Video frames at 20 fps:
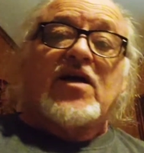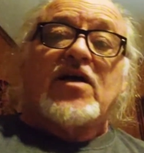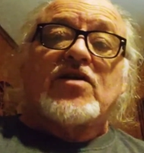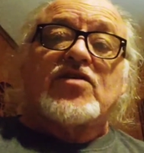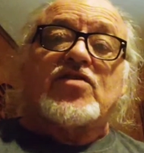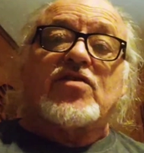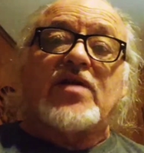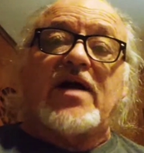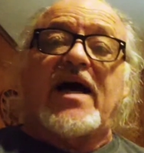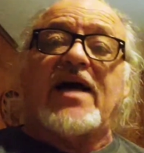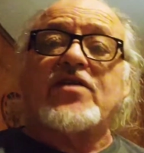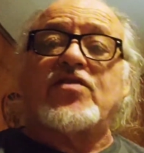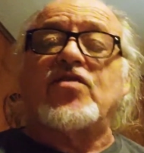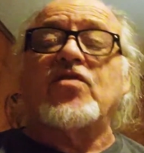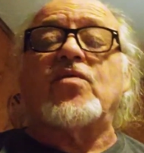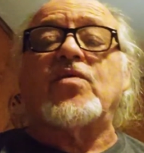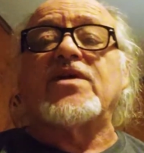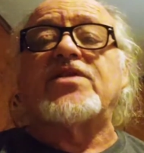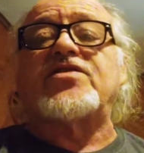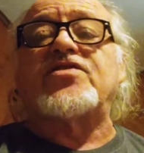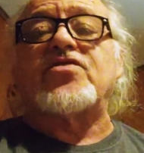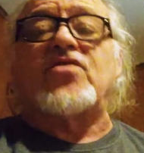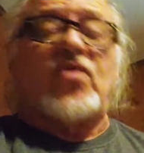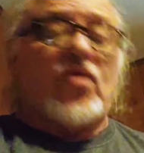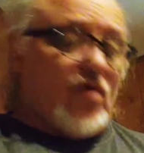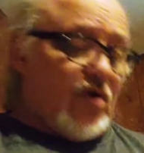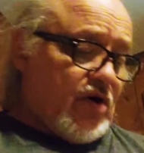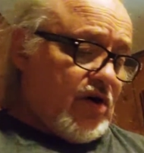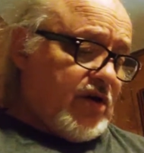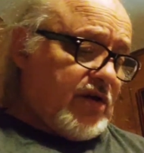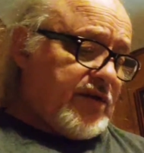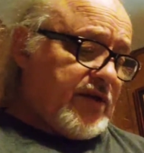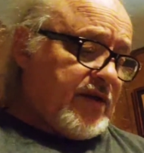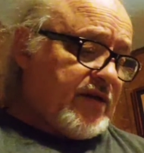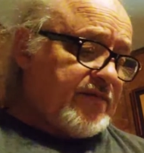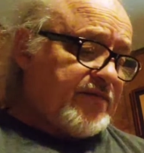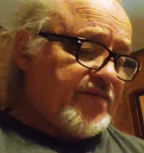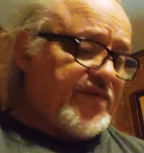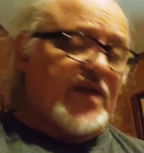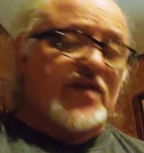so now I do what's called
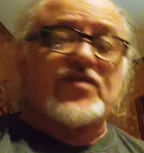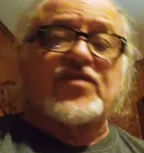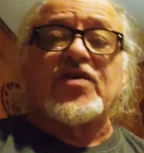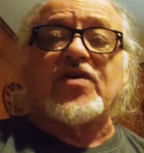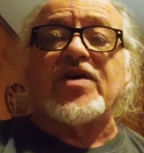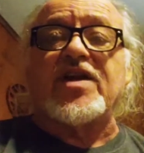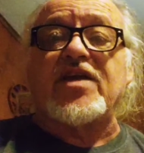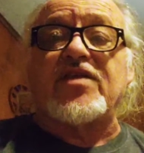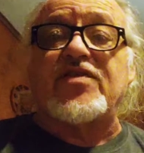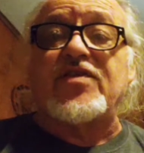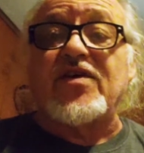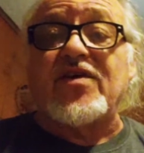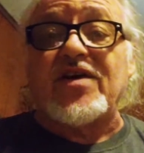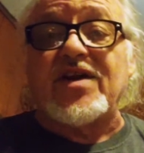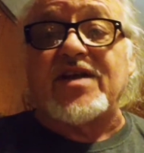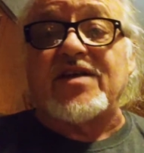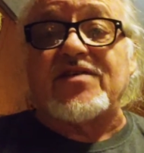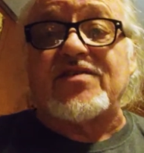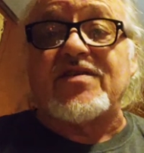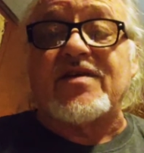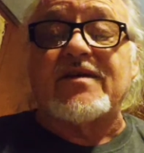the Dirty 30s.